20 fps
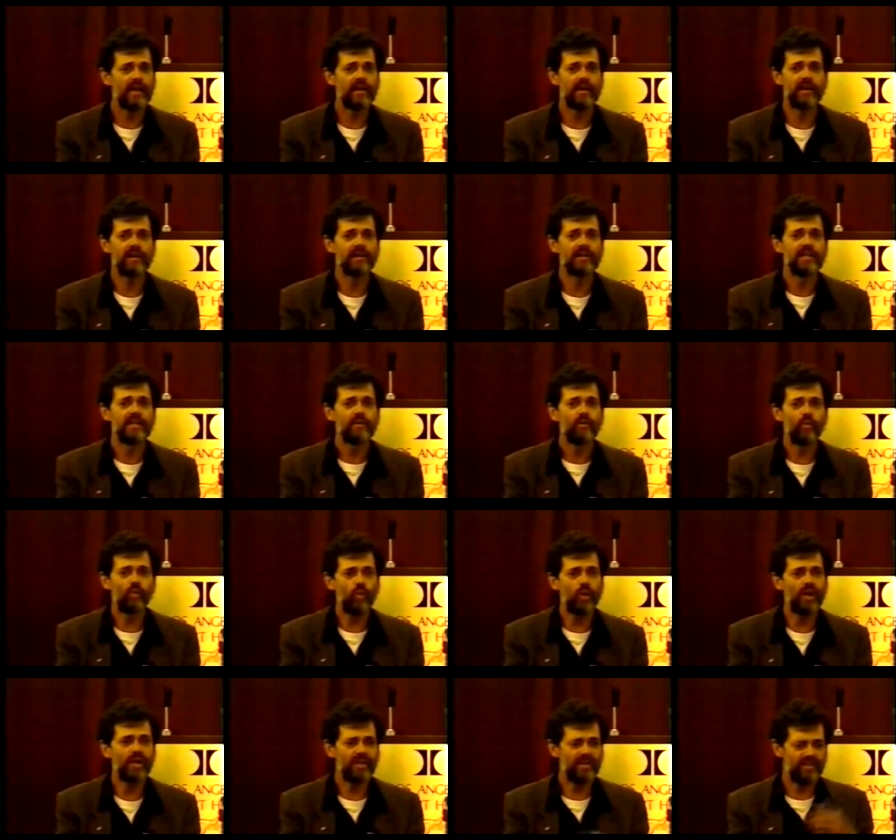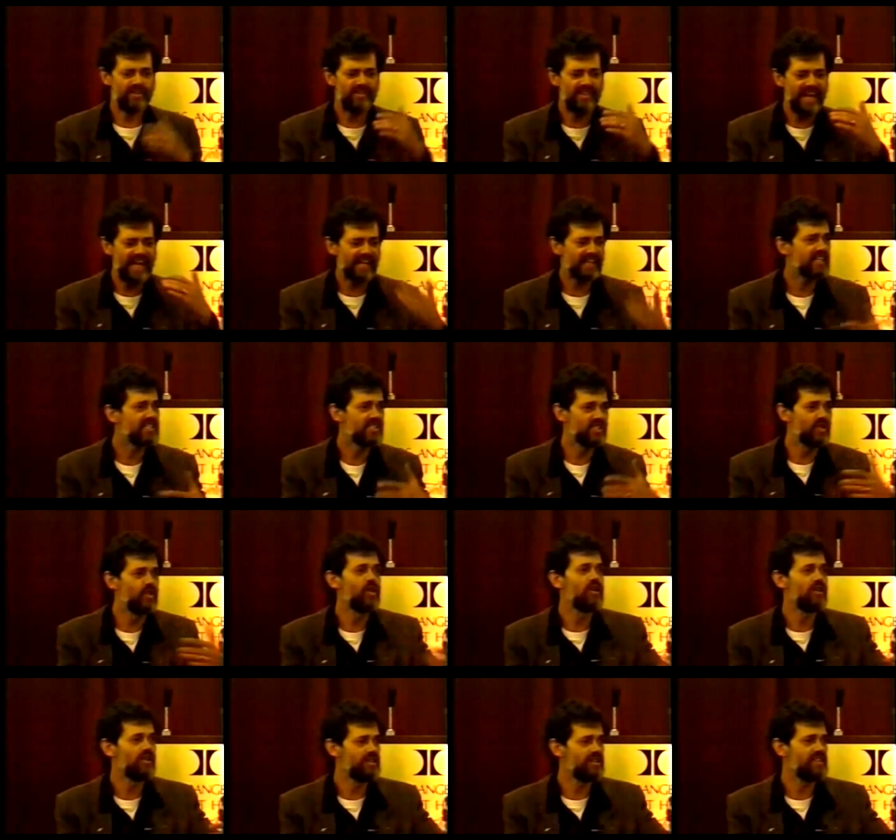Uh, what, that is
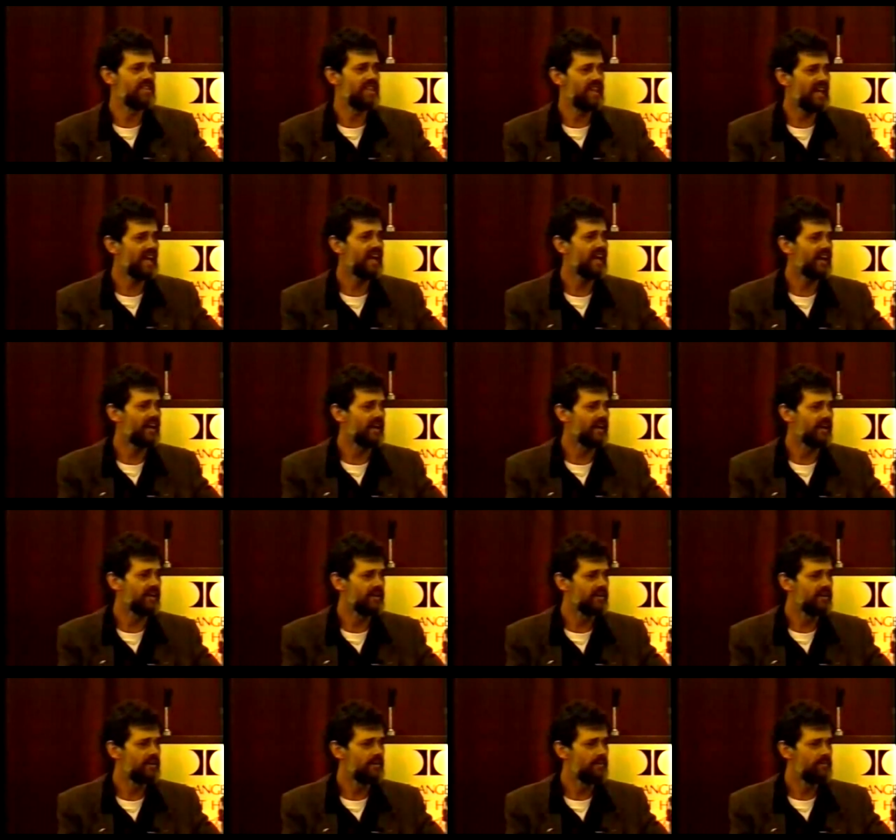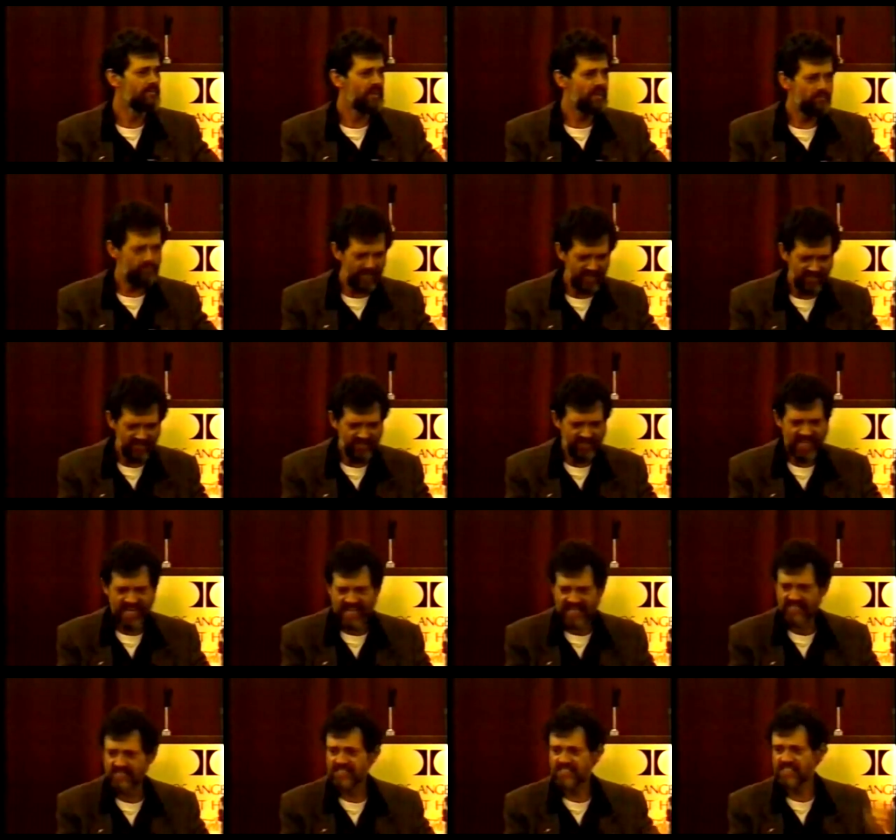all there. But
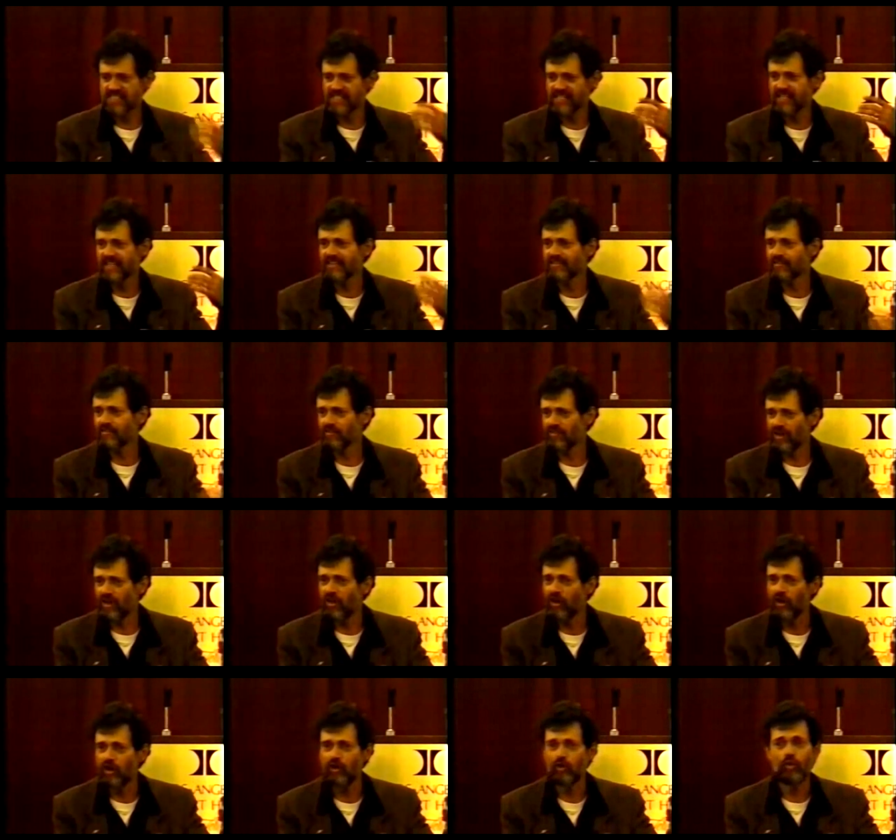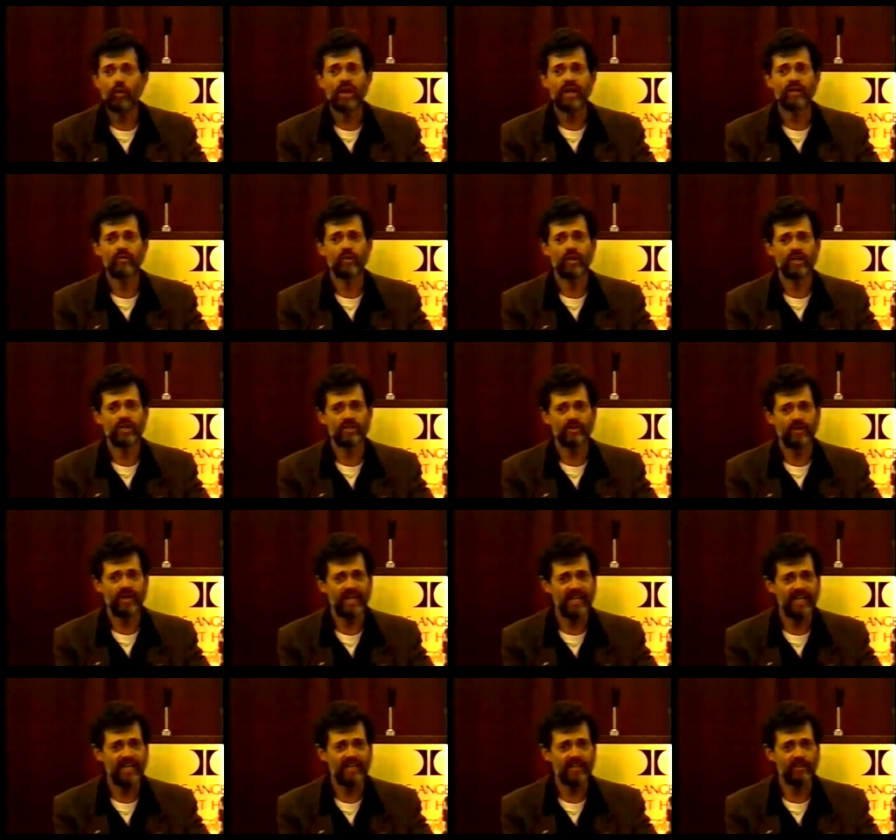that's in the hallway where you
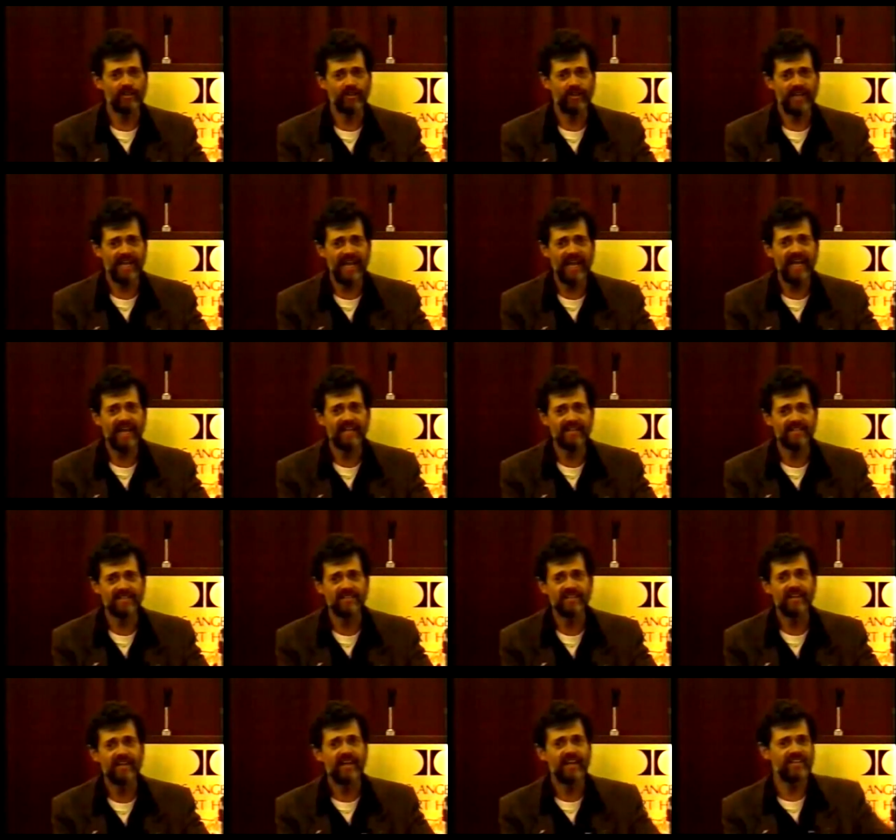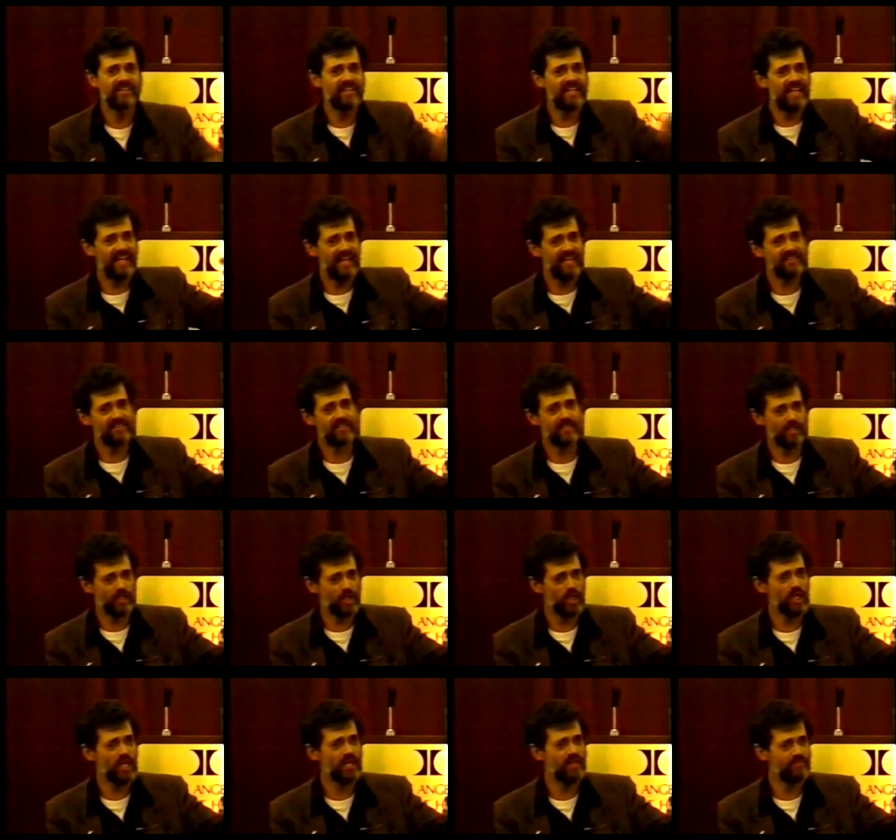hang your hat and the
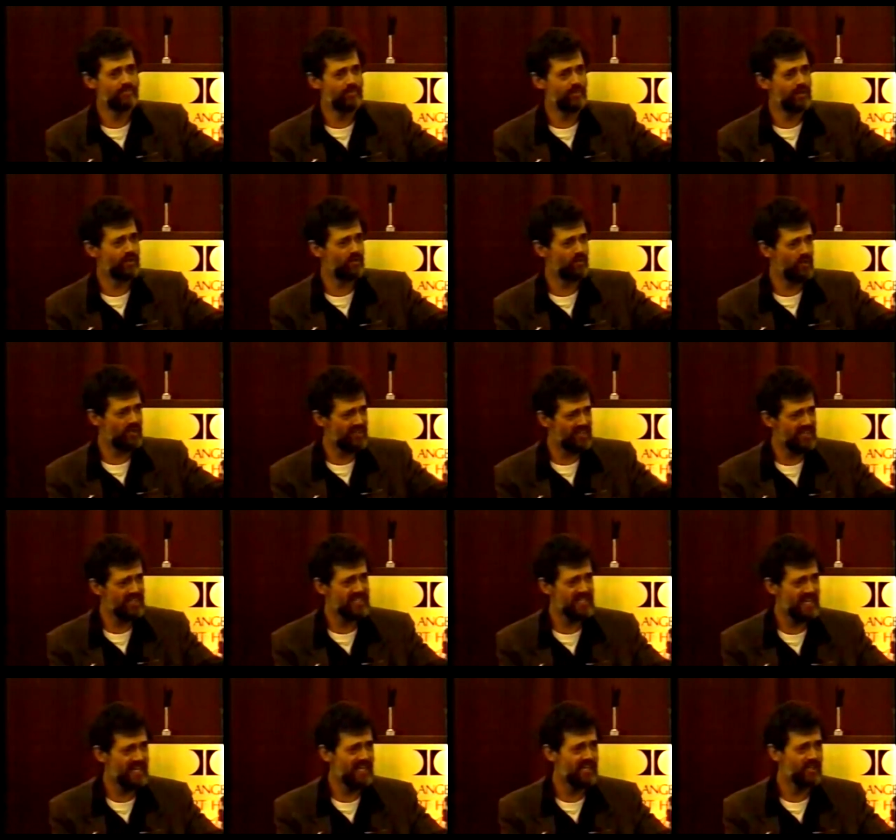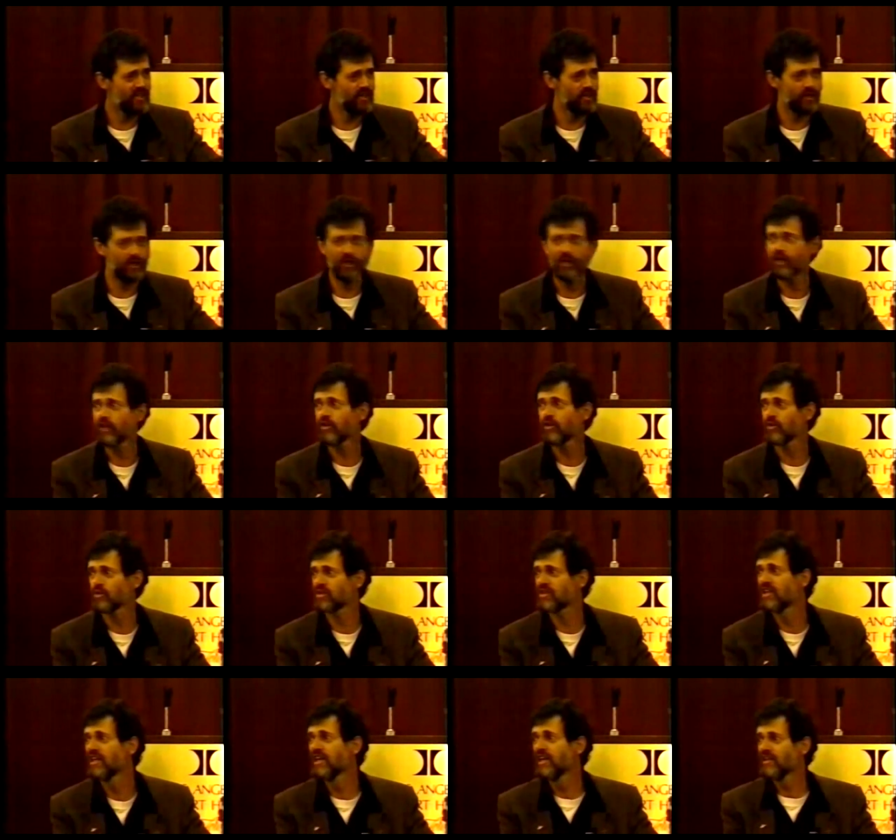antechamber where they take your
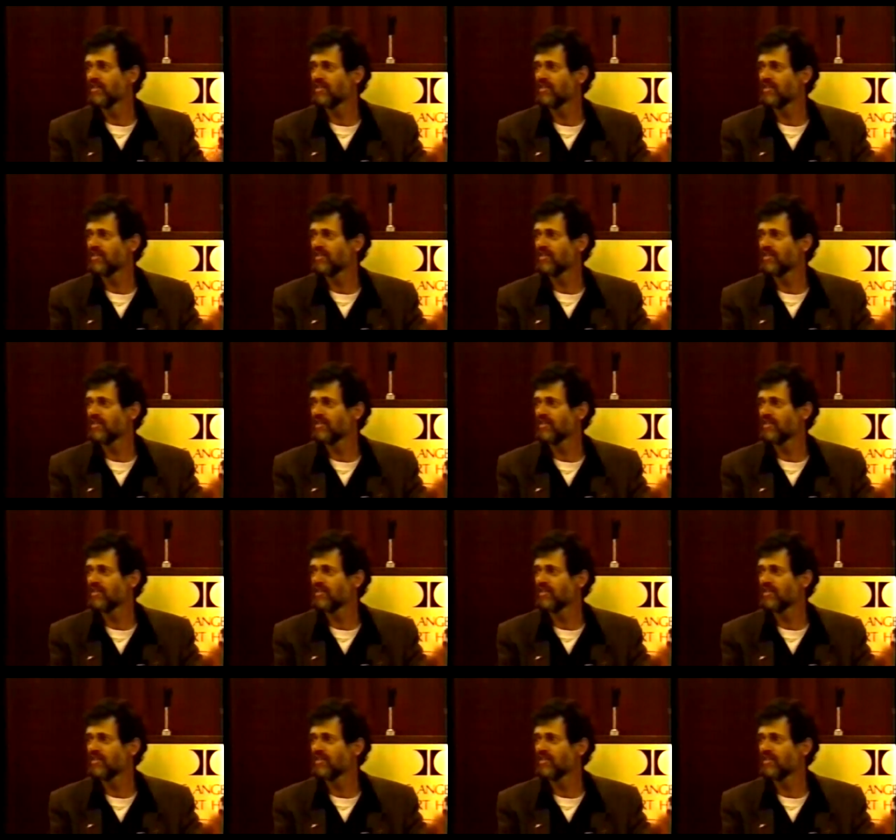coat.